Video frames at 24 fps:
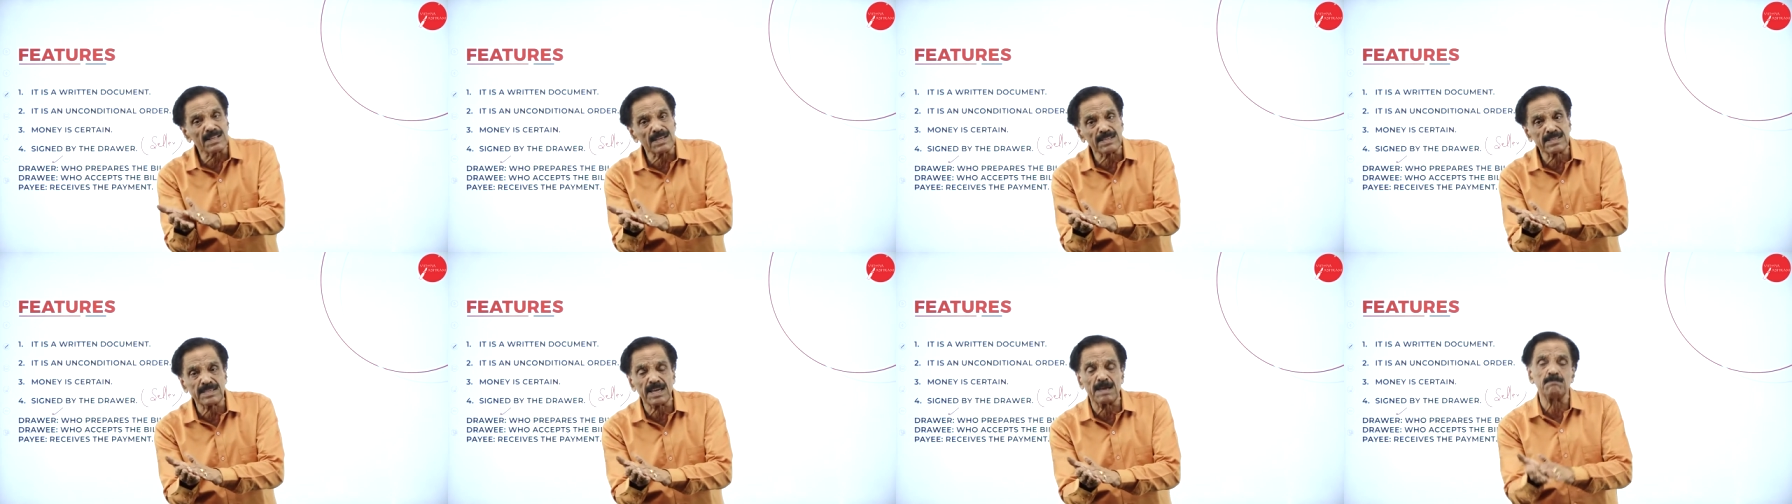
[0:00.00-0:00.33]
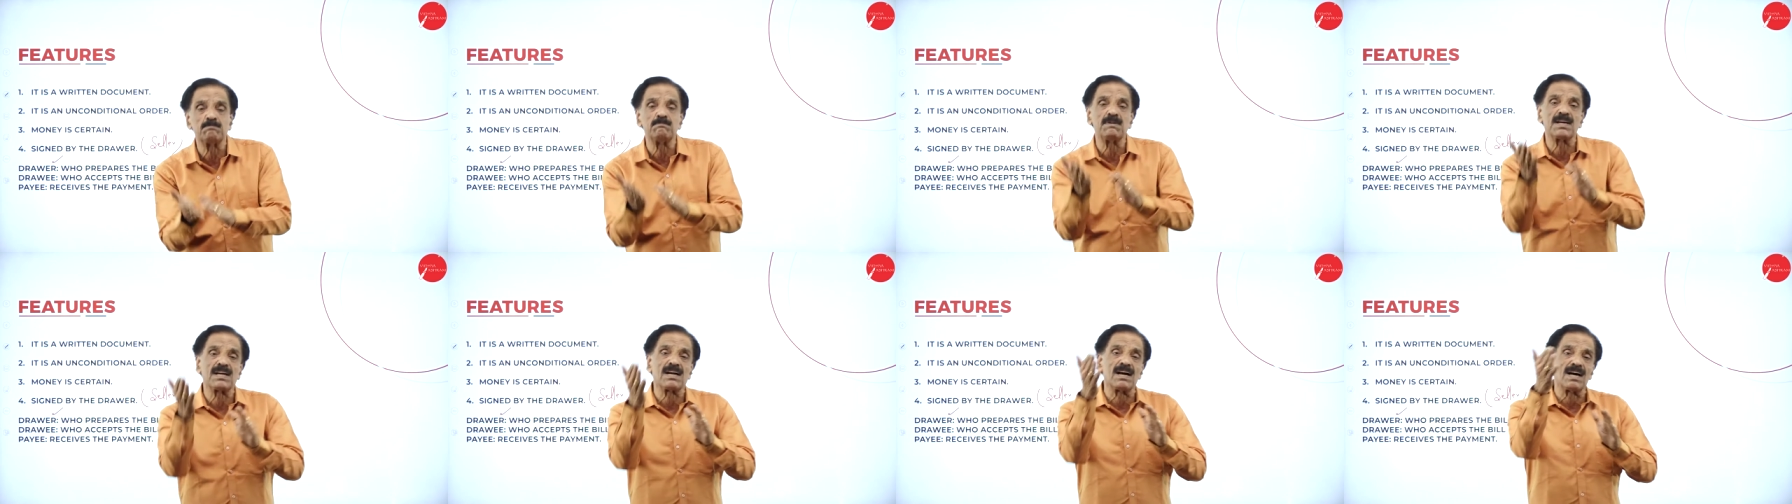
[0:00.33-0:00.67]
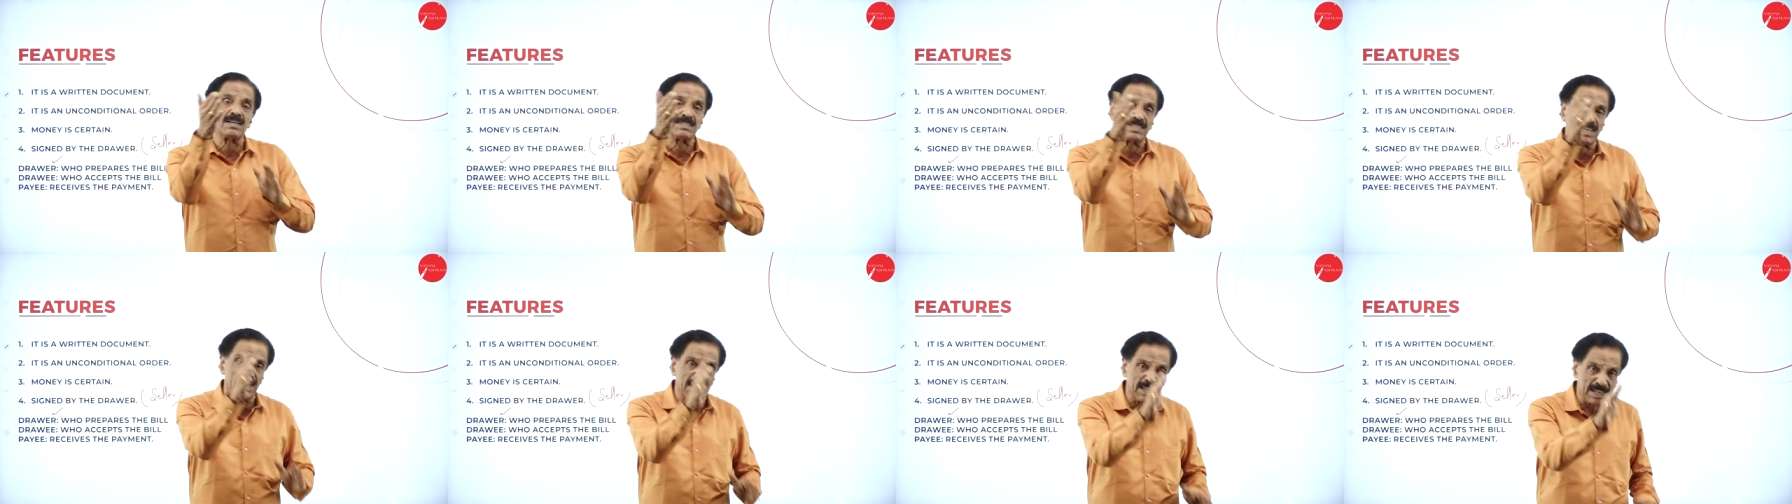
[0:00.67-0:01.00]
the same
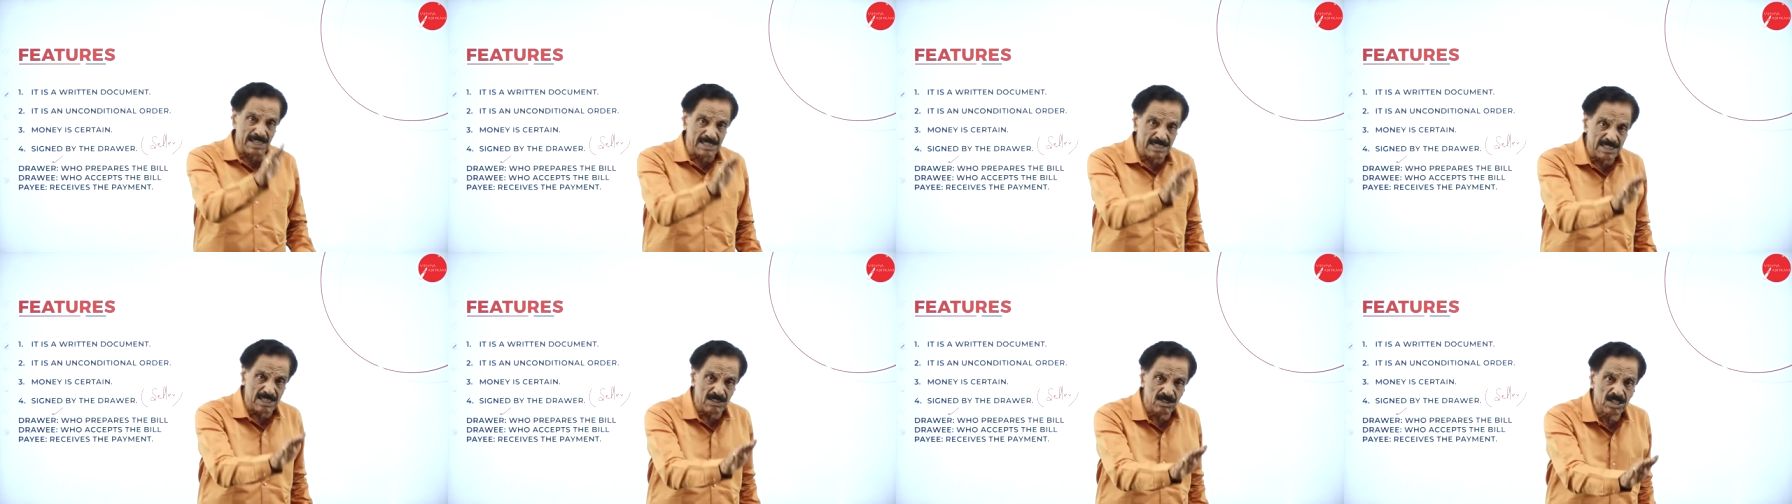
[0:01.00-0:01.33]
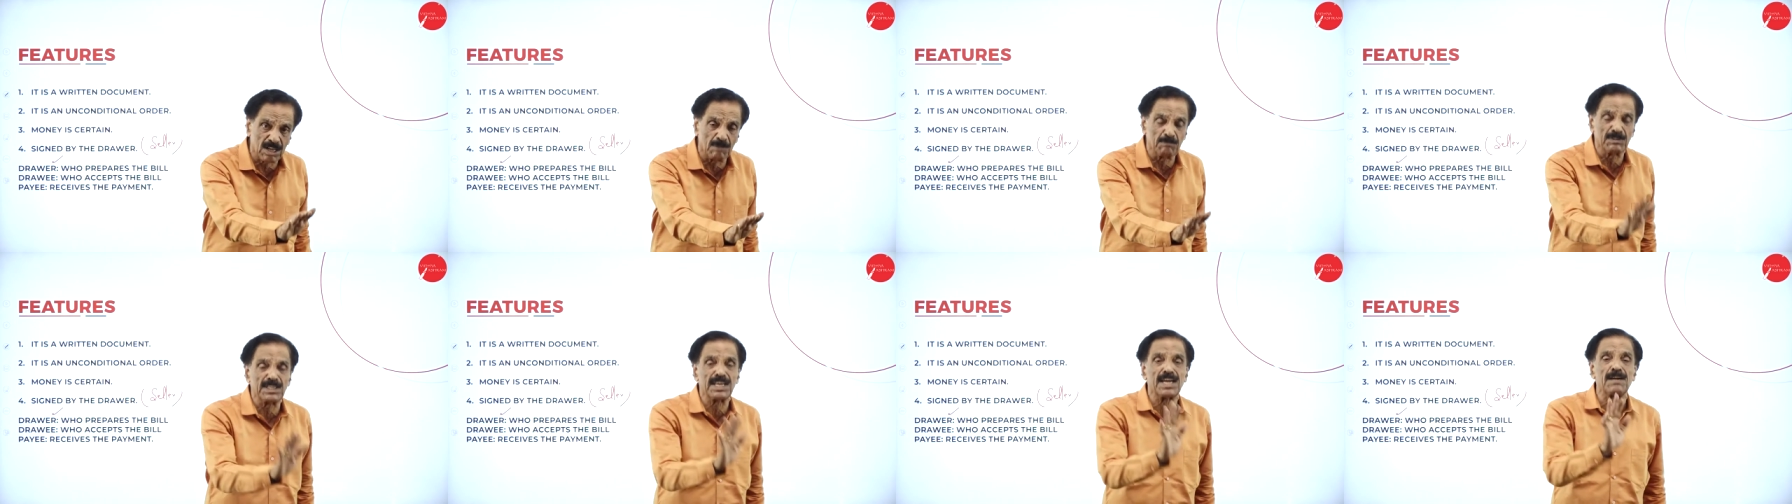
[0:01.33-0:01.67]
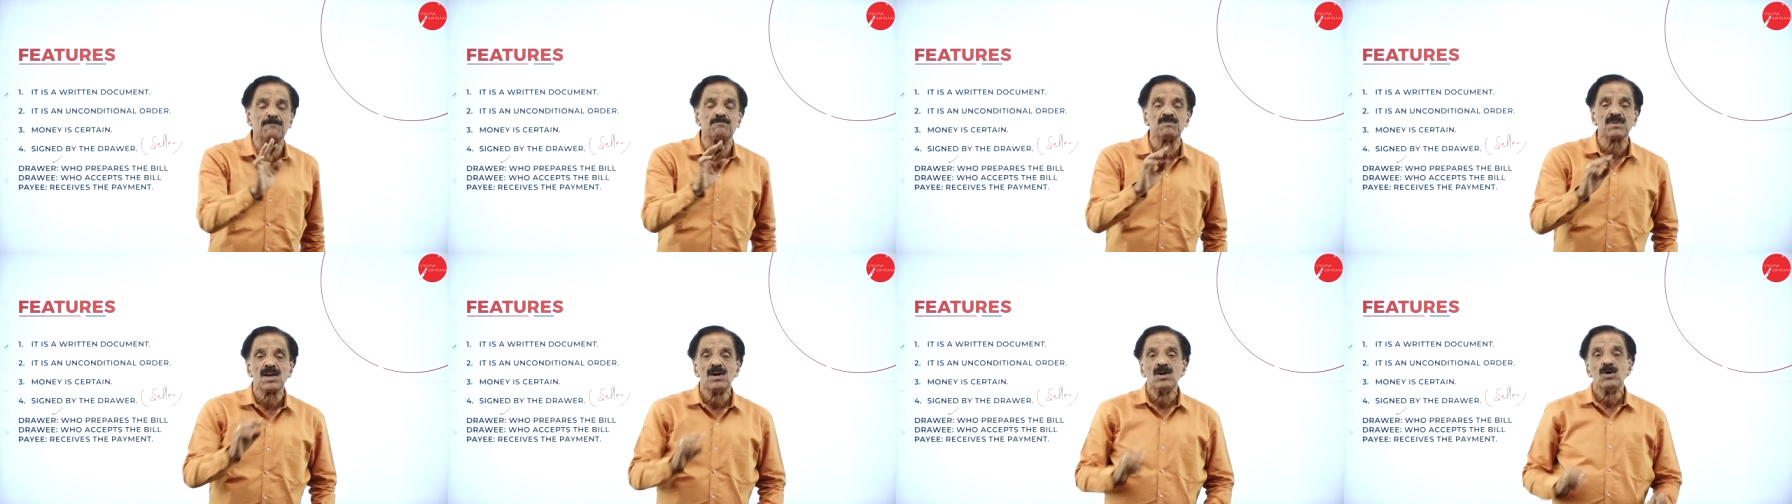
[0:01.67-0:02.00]
because he receives the
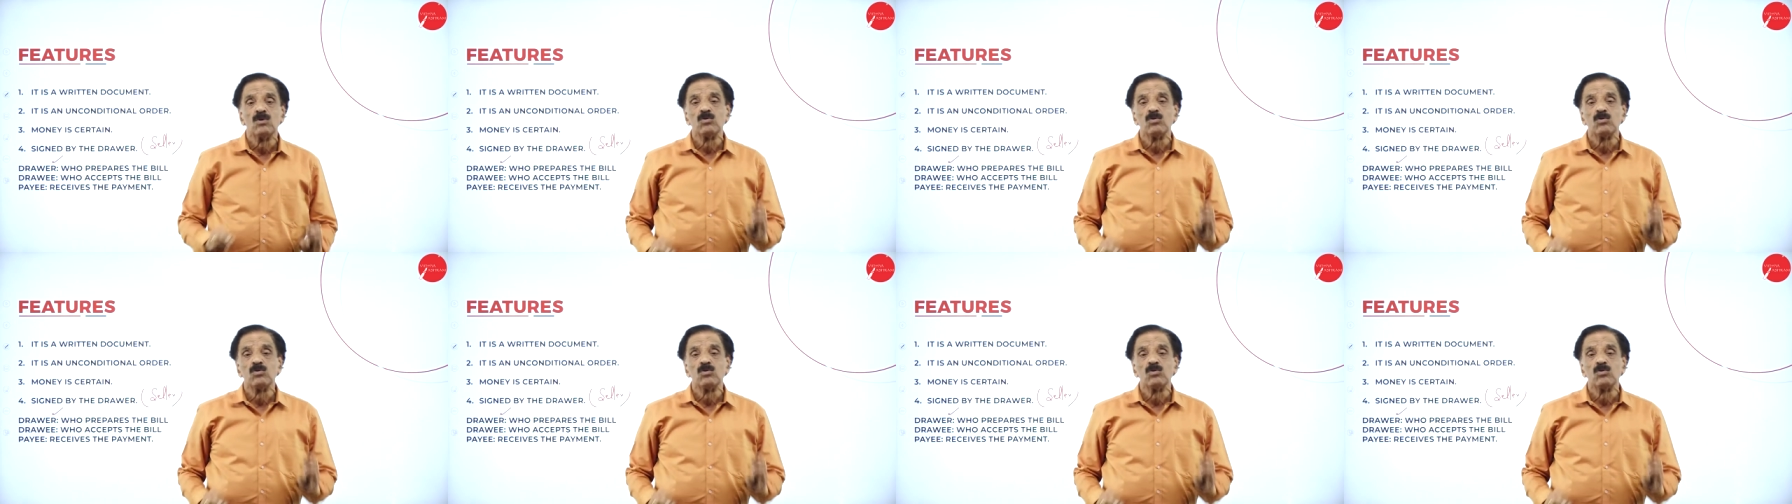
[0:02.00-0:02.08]
money.